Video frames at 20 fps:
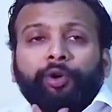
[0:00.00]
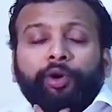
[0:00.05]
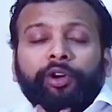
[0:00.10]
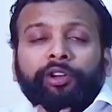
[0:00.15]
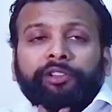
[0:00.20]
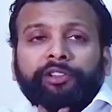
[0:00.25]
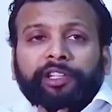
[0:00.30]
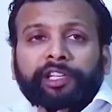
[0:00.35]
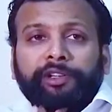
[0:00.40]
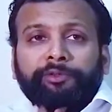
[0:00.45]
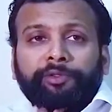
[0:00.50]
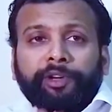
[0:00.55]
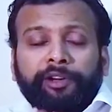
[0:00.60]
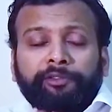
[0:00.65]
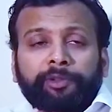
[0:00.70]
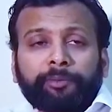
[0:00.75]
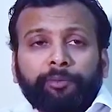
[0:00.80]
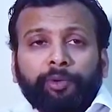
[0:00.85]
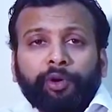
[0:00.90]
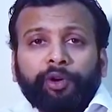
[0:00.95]
blogs, in one
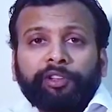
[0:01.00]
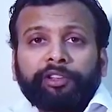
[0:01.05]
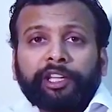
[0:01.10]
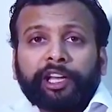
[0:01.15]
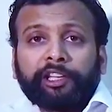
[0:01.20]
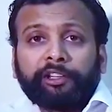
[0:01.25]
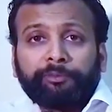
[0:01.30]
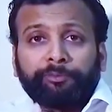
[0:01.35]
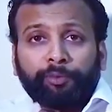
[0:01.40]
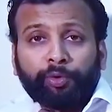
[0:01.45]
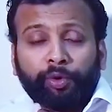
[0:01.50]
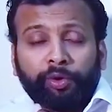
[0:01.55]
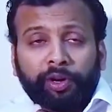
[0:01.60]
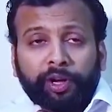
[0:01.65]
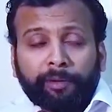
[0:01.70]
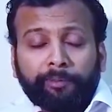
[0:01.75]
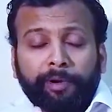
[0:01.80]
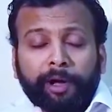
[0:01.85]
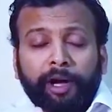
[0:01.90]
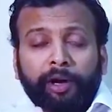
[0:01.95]
of the blogs I
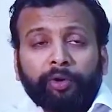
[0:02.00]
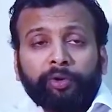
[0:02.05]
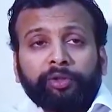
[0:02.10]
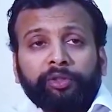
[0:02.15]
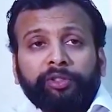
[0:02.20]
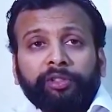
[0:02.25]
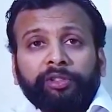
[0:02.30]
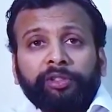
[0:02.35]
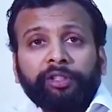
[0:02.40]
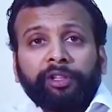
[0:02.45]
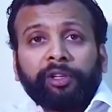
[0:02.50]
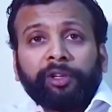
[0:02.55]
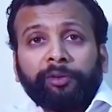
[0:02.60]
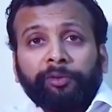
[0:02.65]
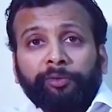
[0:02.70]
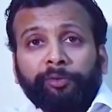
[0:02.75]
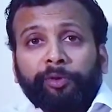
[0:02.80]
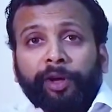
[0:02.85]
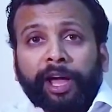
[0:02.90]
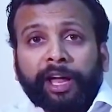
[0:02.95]
spoke about
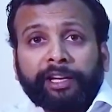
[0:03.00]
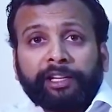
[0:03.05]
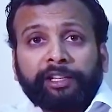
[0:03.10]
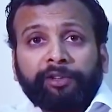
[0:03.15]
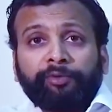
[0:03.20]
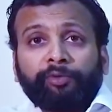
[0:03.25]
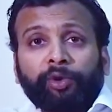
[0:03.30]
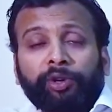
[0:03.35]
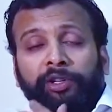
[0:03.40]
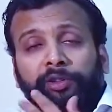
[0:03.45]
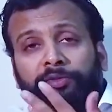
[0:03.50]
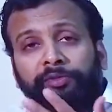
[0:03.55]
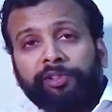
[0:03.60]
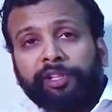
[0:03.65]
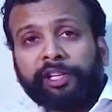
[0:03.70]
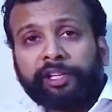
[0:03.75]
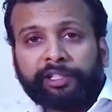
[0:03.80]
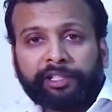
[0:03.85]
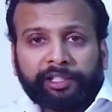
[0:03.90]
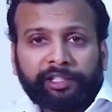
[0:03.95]
VAT, what is
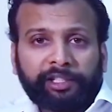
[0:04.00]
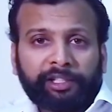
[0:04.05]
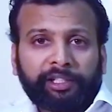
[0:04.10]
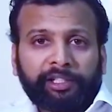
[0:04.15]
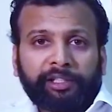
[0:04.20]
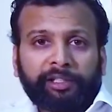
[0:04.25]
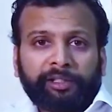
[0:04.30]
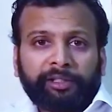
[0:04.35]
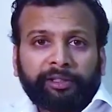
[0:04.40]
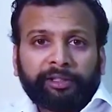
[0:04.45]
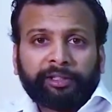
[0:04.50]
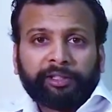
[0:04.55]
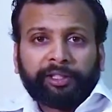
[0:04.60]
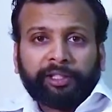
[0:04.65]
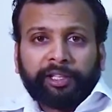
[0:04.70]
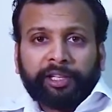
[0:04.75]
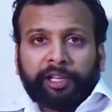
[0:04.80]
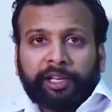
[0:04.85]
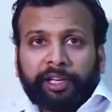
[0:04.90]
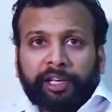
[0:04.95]
VAT,
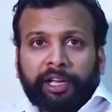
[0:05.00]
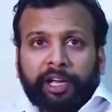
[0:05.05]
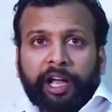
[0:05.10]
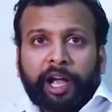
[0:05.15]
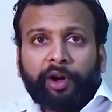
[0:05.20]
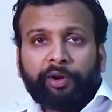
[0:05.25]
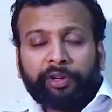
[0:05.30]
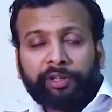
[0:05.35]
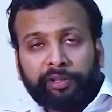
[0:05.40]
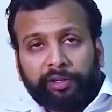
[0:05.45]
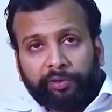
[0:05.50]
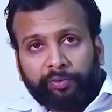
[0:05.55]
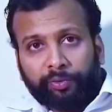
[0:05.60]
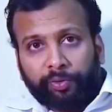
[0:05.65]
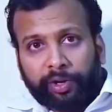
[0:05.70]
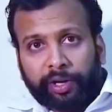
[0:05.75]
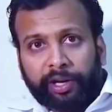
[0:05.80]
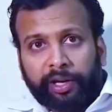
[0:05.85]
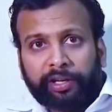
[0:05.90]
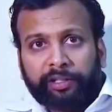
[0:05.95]
how does it
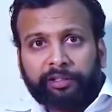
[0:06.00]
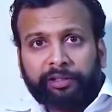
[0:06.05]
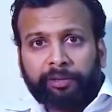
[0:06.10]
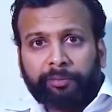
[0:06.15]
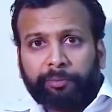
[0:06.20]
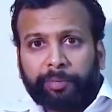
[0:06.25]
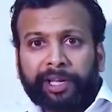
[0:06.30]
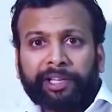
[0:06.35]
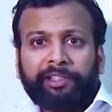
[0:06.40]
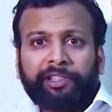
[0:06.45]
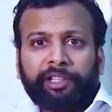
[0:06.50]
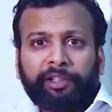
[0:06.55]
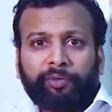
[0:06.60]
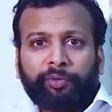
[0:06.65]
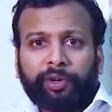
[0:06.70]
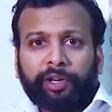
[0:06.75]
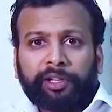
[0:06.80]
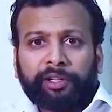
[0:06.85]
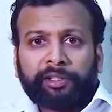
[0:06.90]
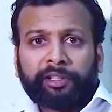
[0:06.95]
work, so
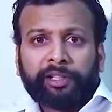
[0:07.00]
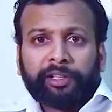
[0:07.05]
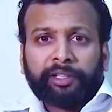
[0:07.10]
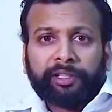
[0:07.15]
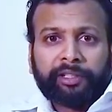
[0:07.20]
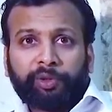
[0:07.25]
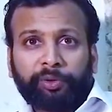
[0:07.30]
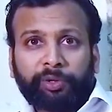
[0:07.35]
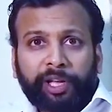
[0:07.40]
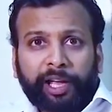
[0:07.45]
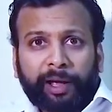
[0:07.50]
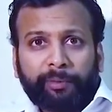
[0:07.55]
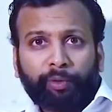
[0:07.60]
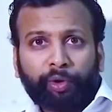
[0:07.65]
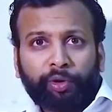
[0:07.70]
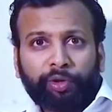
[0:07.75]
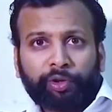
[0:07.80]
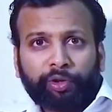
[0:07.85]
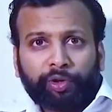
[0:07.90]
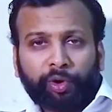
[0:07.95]
basic one. Today
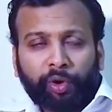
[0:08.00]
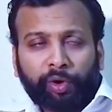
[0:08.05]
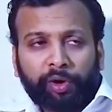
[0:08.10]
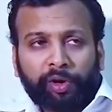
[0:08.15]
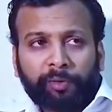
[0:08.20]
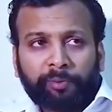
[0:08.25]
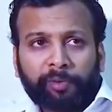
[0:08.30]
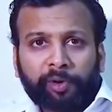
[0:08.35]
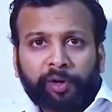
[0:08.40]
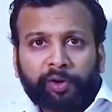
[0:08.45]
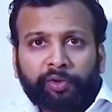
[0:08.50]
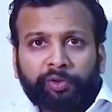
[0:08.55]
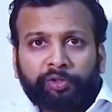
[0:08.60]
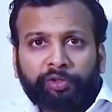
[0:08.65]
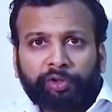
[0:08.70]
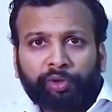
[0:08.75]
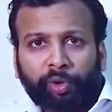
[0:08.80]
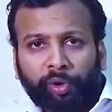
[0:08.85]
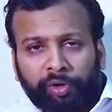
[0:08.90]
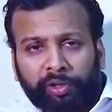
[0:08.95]
I'm going to talk about
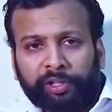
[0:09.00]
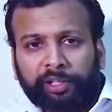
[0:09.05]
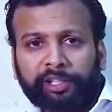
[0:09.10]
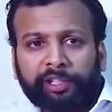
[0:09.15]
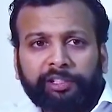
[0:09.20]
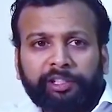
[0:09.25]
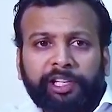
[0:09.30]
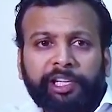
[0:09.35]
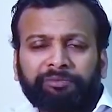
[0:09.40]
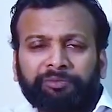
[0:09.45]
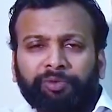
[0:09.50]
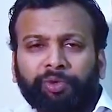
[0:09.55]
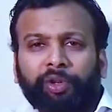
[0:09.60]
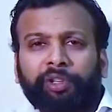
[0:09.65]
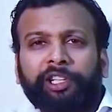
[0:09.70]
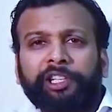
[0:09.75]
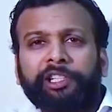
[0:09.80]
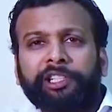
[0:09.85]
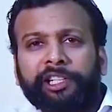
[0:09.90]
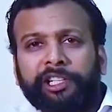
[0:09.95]
shortly,
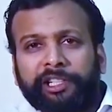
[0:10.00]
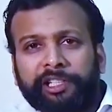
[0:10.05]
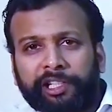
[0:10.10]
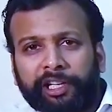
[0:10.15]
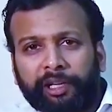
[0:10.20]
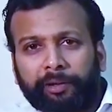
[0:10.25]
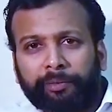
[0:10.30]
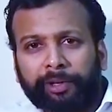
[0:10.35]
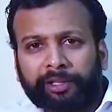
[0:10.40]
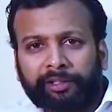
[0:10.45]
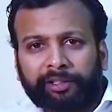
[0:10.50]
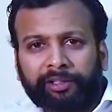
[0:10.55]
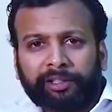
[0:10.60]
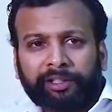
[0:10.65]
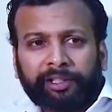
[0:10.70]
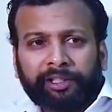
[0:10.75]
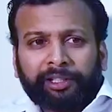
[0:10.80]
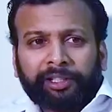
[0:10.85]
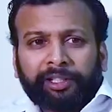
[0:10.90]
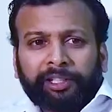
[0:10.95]
not in detail, but
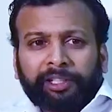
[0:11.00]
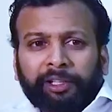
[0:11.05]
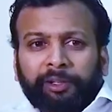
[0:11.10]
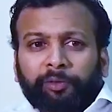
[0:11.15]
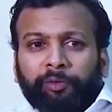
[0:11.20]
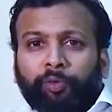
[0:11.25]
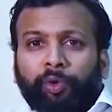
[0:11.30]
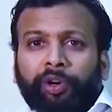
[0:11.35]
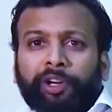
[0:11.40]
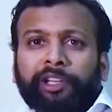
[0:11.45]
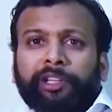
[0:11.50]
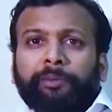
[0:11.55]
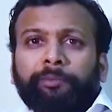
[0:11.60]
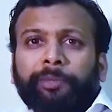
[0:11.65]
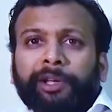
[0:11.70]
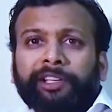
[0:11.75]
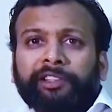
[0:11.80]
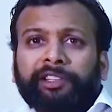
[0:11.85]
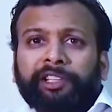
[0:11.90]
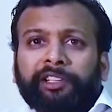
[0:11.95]
what are the
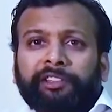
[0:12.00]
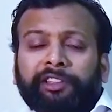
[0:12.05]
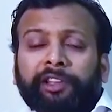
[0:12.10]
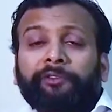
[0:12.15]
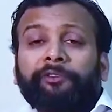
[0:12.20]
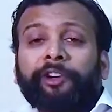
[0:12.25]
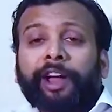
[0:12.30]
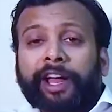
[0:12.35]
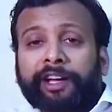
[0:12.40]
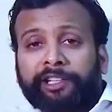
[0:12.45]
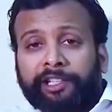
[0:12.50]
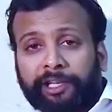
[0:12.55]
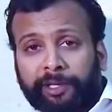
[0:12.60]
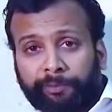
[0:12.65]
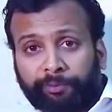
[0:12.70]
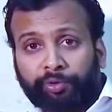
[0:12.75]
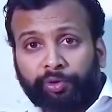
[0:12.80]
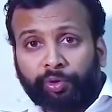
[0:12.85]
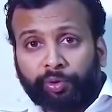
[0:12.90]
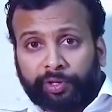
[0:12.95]
basic, some VAT
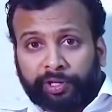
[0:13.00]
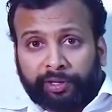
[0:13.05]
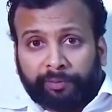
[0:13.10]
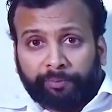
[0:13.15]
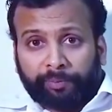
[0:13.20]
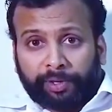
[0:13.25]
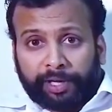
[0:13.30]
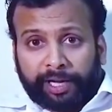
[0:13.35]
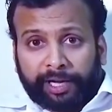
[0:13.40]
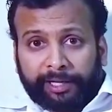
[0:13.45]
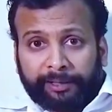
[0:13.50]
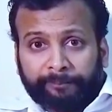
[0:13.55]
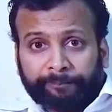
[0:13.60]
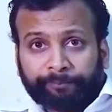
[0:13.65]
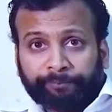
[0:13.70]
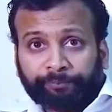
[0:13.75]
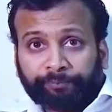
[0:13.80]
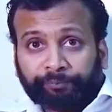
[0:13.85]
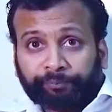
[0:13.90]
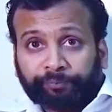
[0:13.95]
tips you can apply.